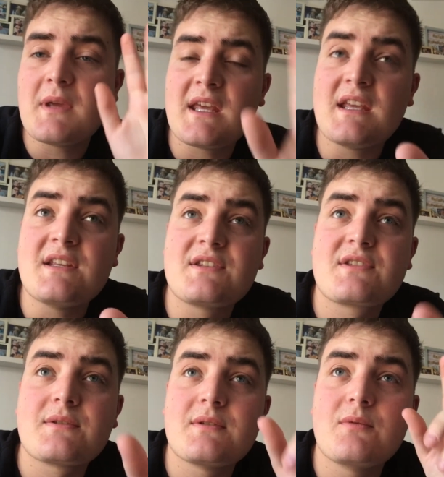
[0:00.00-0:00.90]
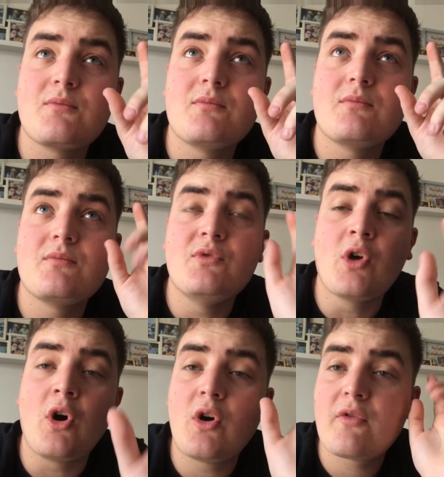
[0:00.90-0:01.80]
is
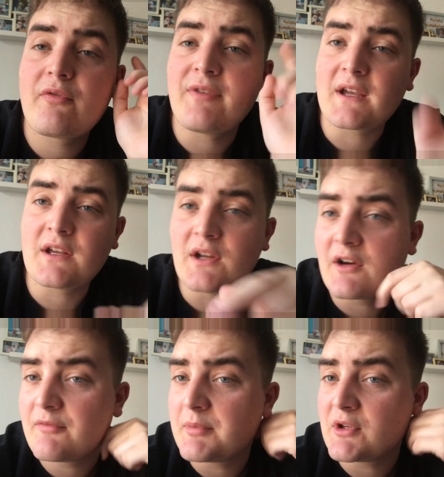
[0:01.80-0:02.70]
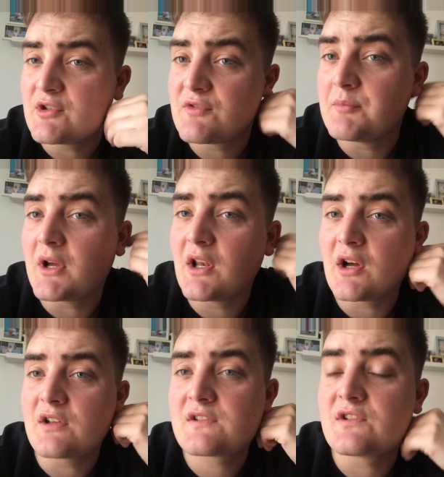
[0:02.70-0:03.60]
not thick enough because of my
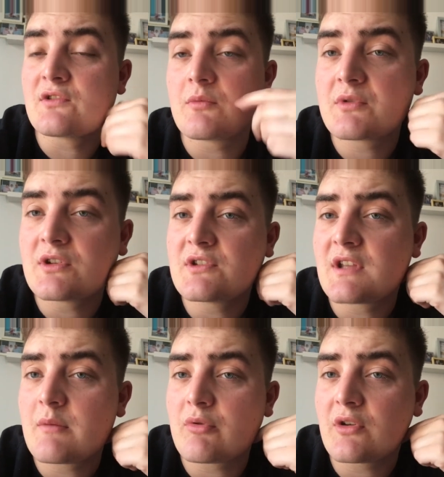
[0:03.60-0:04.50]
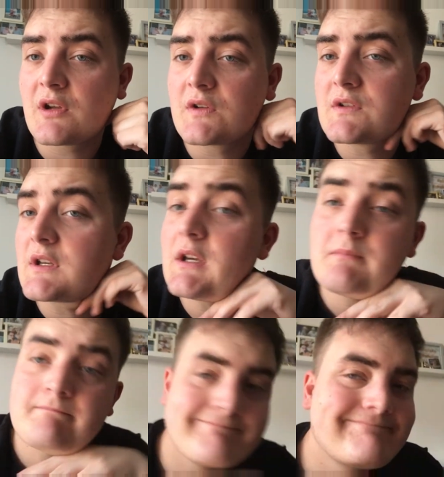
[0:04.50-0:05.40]
lance. It's not because of their product, okay?
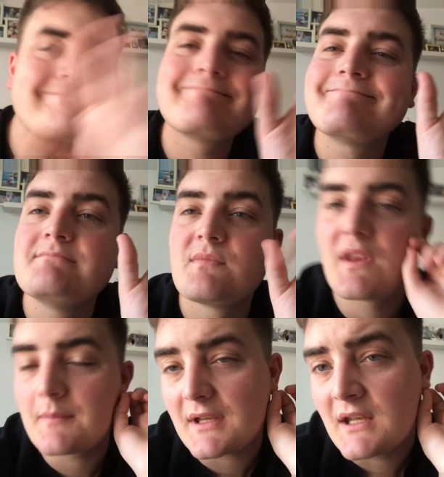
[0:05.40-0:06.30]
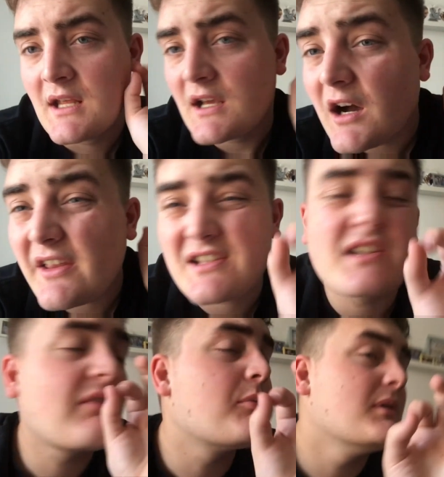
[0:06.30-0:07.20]
I mean, that's
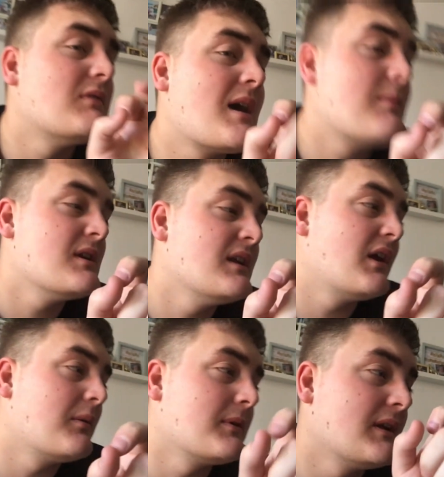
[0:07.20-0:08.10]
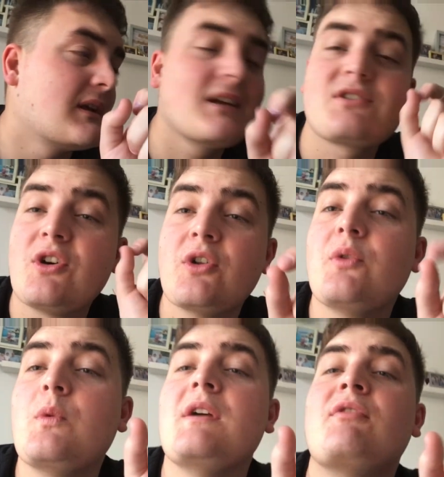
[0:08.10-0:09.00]
enough of me rambling. I'm going to get on
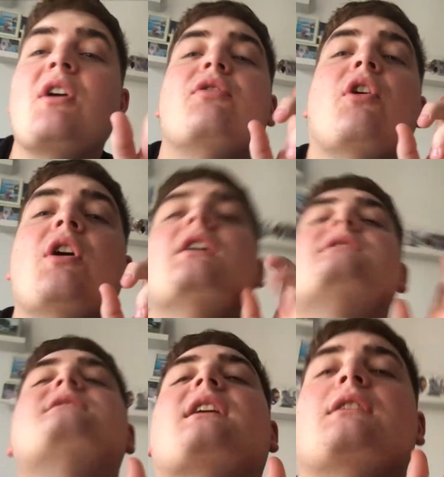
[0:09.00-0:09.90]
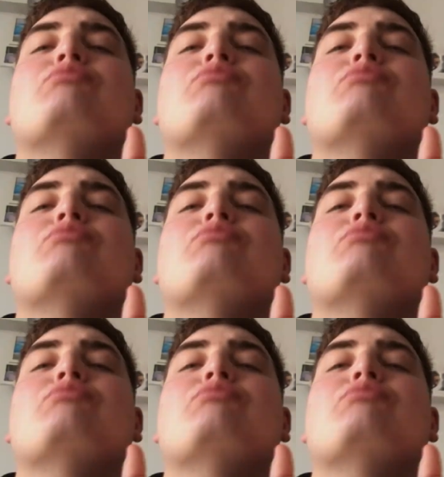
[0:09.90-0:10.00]
with the day.